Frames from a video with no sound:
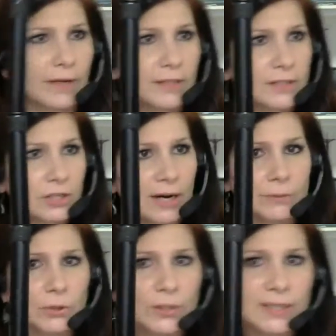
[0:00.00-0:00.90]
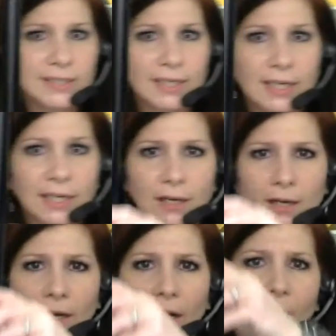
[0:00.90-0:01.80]
Instagram, you can see it.
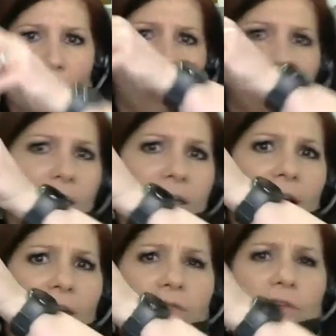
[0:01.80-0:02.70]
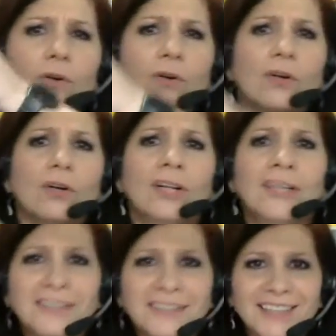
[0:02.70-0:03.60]
On Get Vocal,
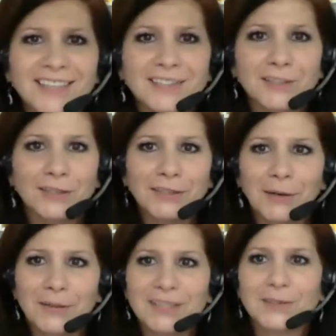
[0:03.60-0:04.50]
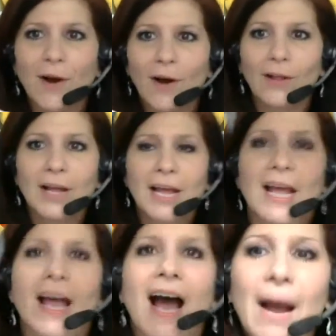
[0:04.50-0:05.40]
it's tall.
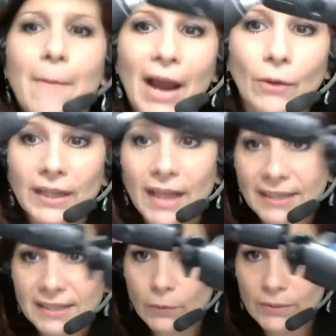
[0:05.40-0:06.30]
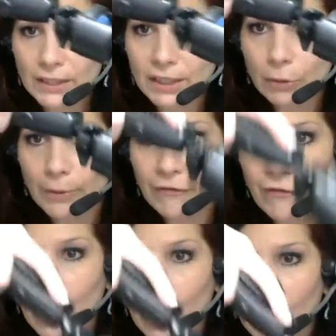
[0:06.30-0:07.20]
I realized it was a little bit
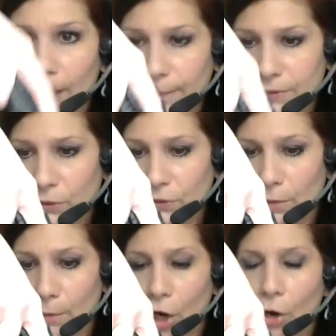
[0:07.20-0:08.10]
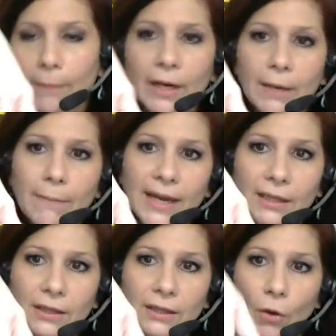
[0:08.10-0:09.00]
far up. So tomorrow I'm going to make
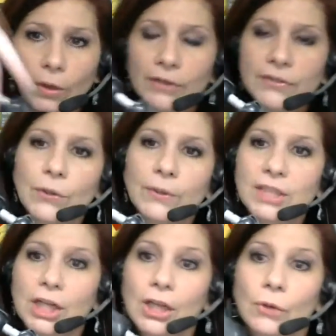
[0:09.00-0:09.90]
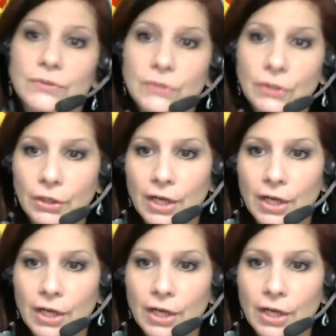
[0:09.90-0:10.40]
it lower so it's closer